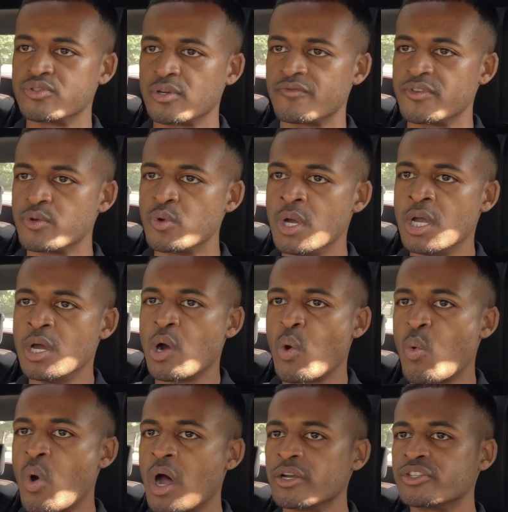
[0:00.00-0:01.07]
So if you
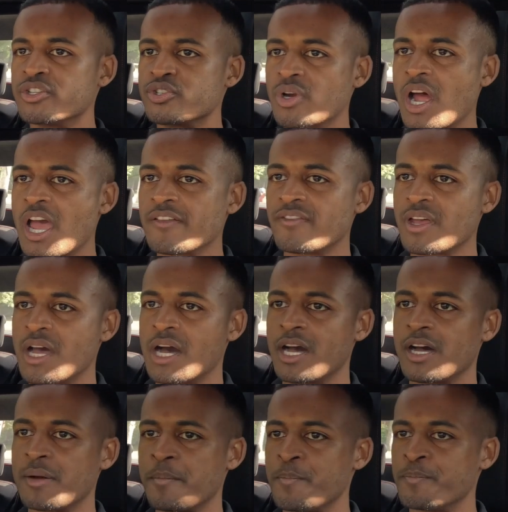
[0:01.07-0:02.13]
want to drive
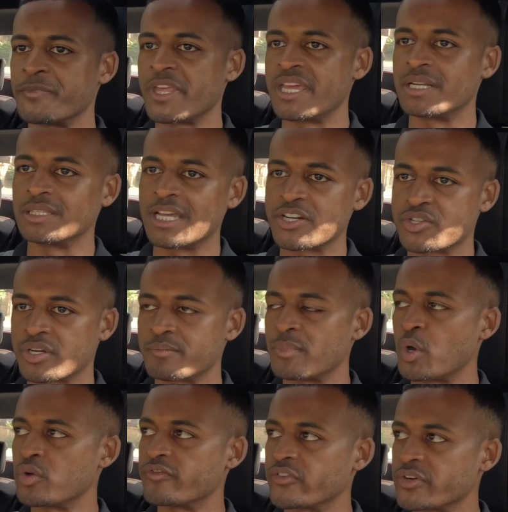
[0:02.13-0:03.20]
in electric
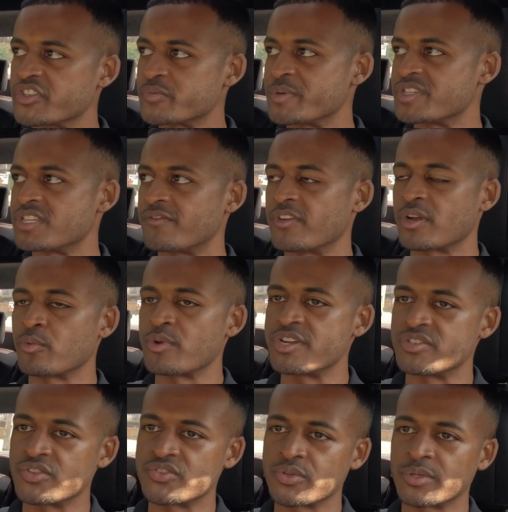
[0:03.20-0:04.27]
mode for a specific
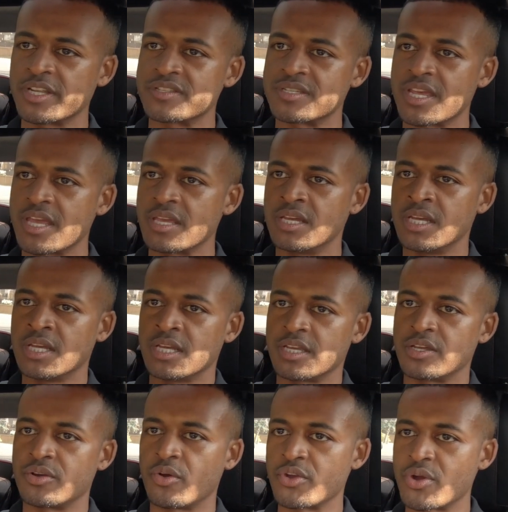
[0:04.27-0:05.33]
reason, so let's say,
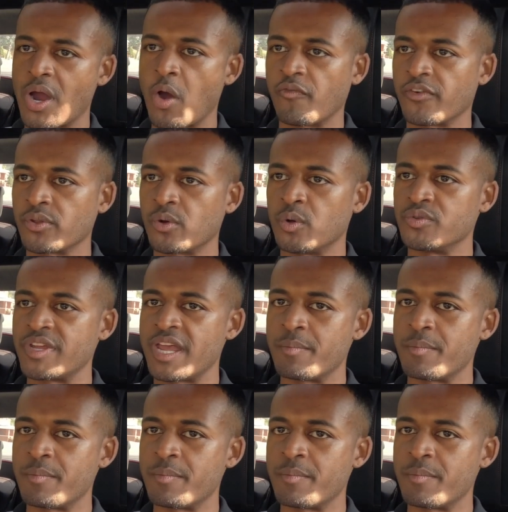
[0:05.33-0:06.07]
you know, you're out for the whole day,